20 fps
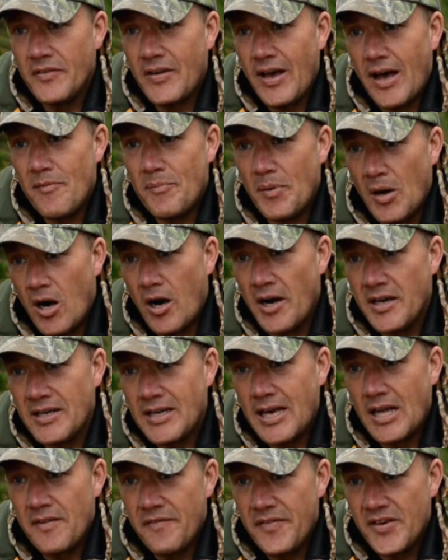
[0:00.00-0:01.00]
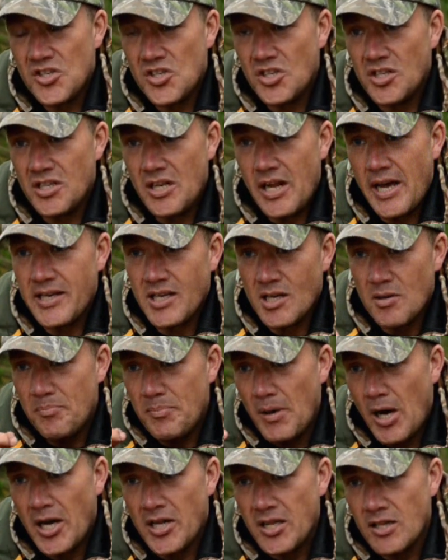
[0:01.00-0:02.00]
get a bite, get the fish in the net, you can
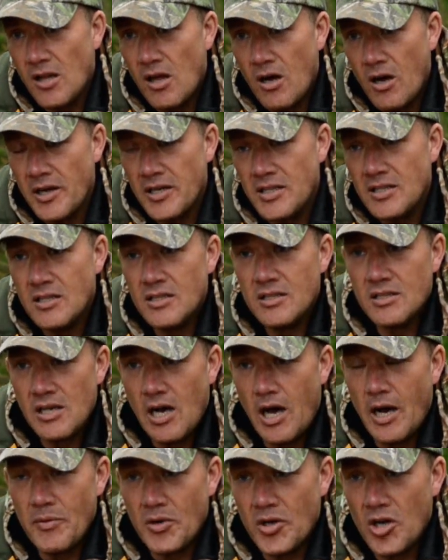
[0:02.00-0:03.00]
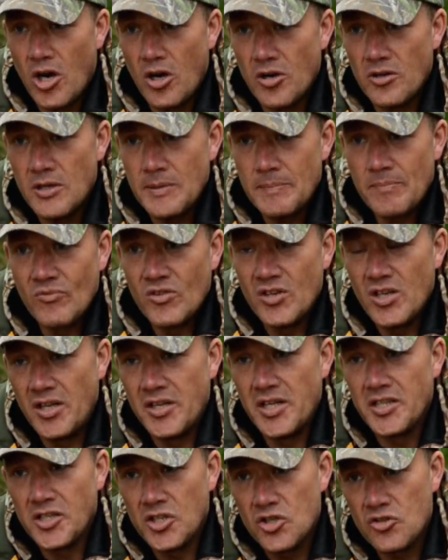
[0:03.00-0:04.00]
bite your line, tie one on, and
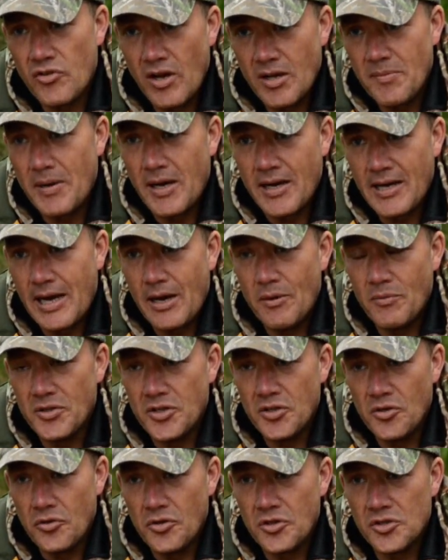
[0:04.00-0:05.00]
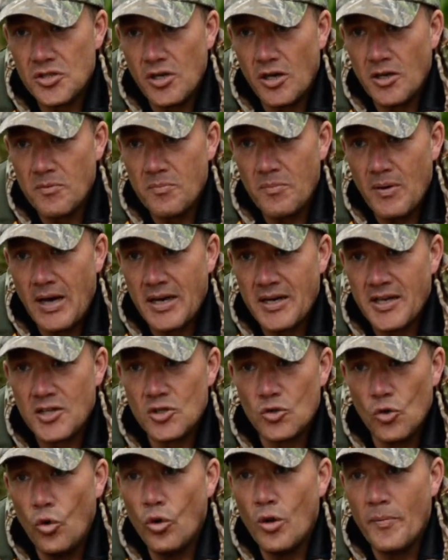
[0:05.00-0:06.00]
then you're straight back out with another solid bag. And it's
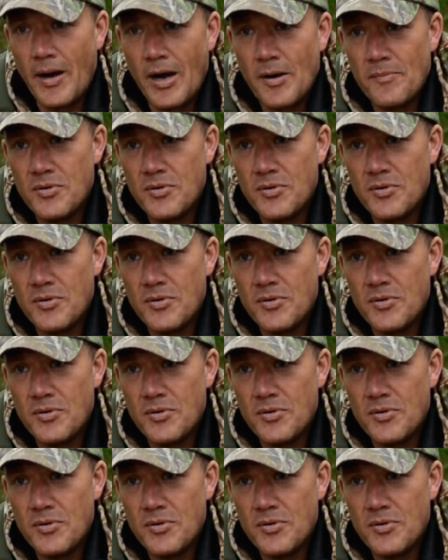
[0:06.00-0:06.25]
all about